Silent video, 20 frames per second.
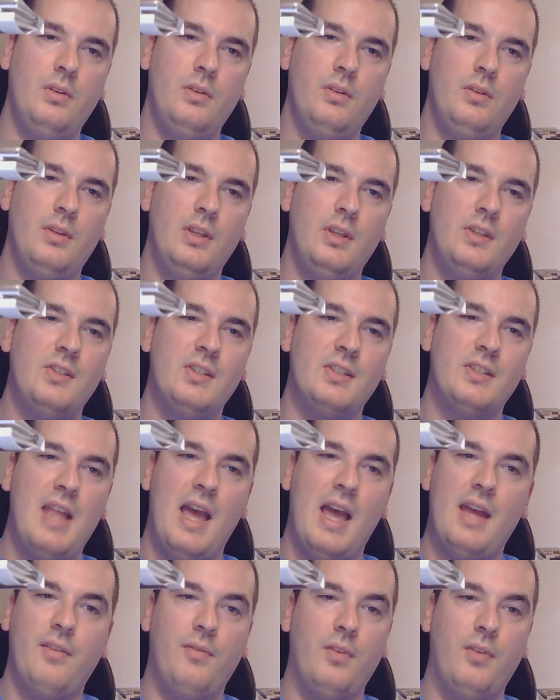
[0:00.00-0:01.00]
this is
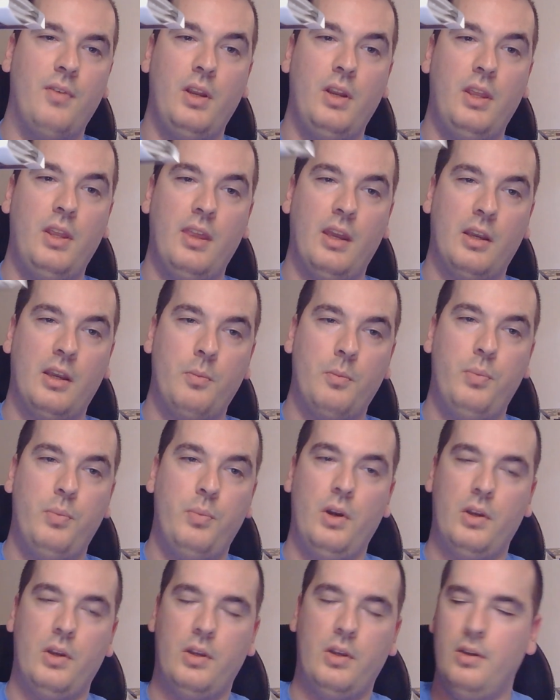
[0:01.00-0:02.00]
not a very thick
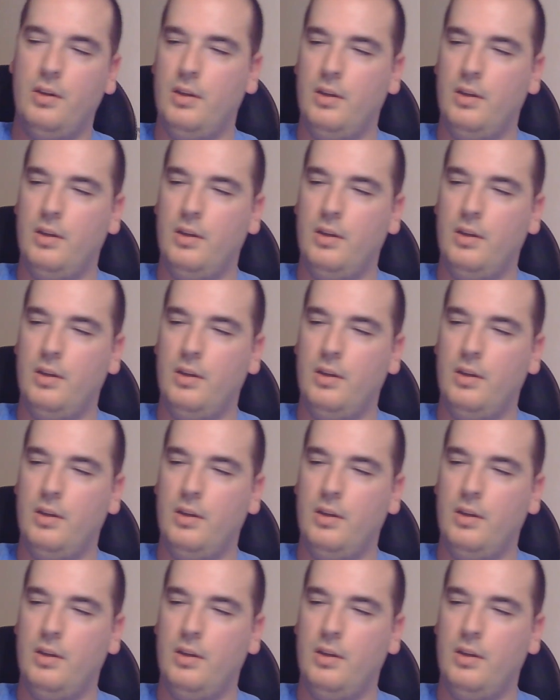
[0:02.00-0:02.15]
book.